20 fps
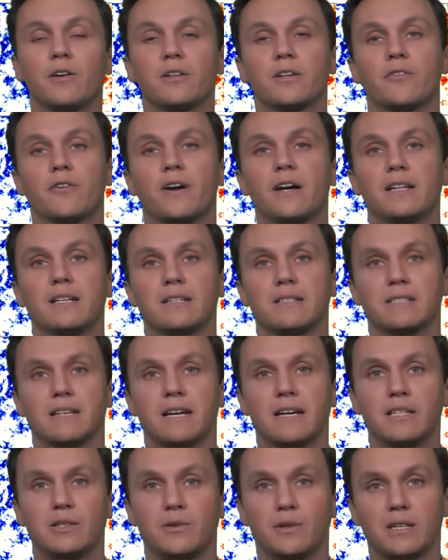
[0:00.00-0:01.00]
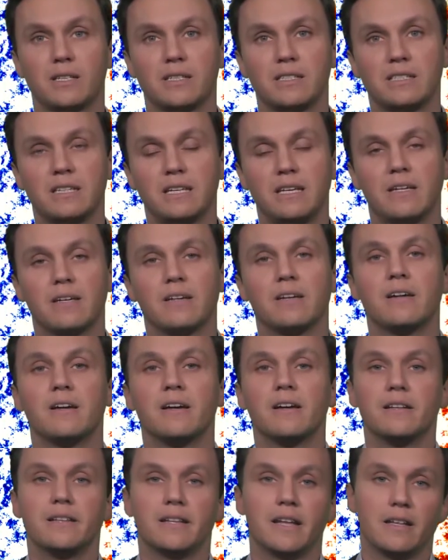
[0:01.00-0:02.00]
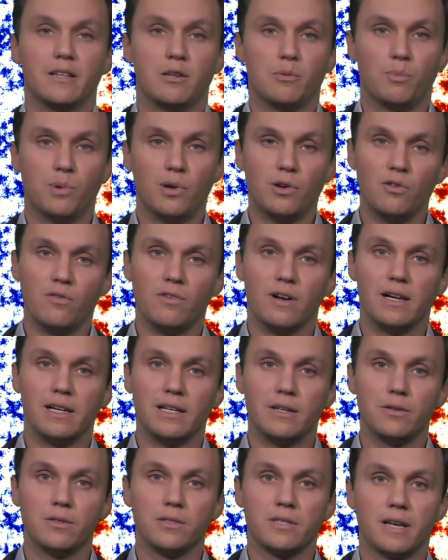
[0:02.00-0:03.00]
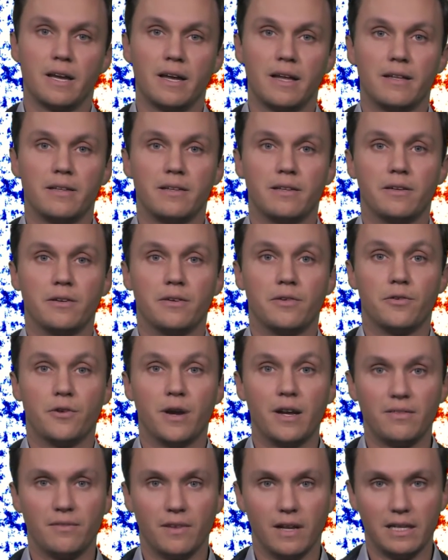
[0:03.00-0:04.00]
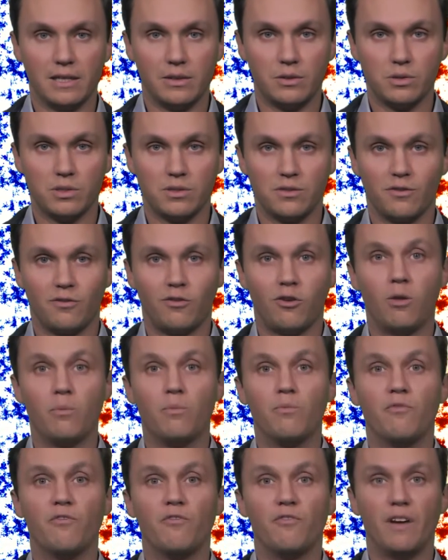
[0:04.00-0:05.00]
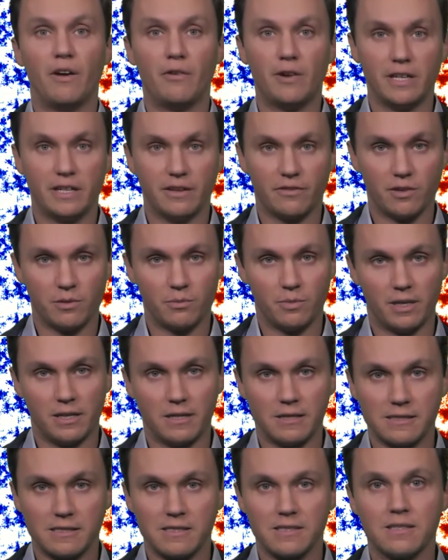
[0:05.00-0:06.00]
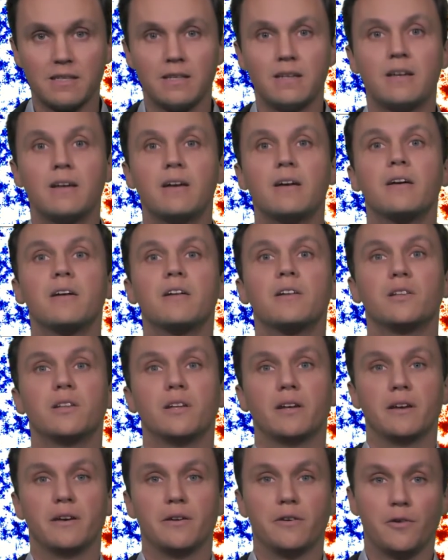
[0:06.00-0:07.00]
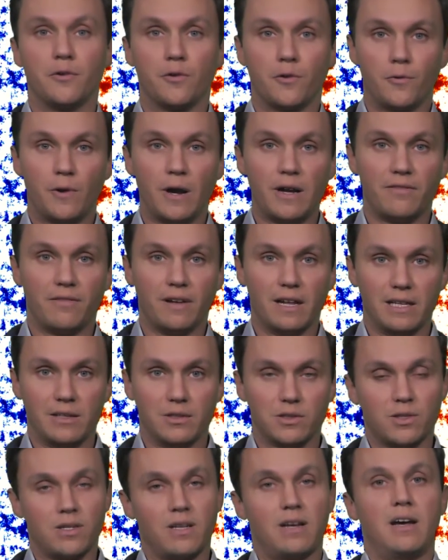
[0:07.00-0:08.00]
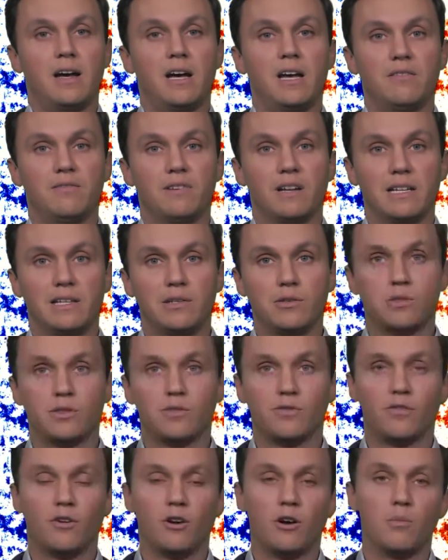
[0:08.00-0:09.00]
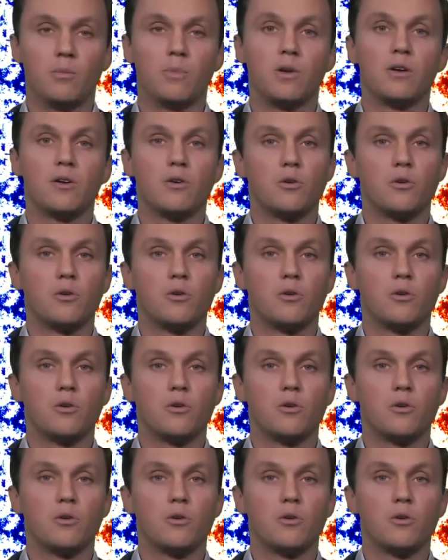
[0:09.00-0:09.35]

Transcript: on the right-hand side, you can see that the blue values and the red values form very different patterns. The red values, or the high values, form